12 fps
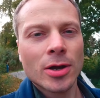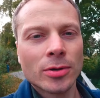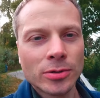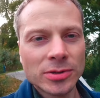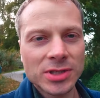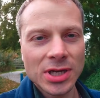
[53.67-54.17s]

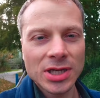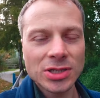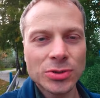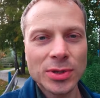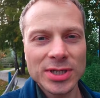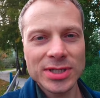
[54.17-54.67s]
who's
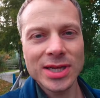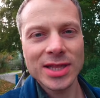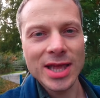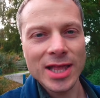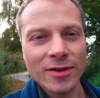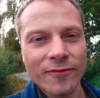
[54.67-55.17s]
interested
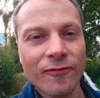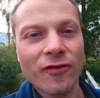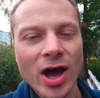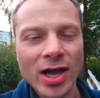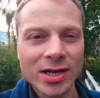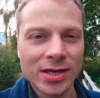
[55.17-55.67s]
in the
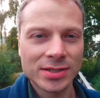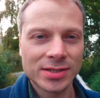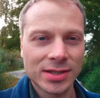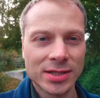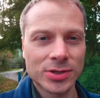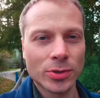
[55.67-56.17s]

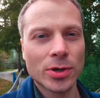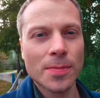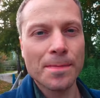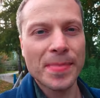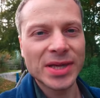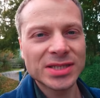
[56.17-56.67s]
finances or the
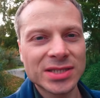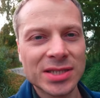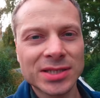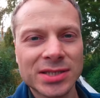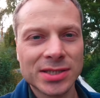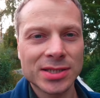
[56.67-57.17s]

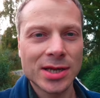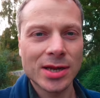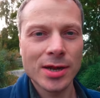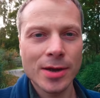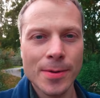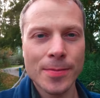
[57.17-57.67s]
business
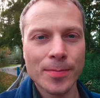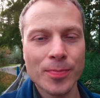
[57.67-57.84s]
uh,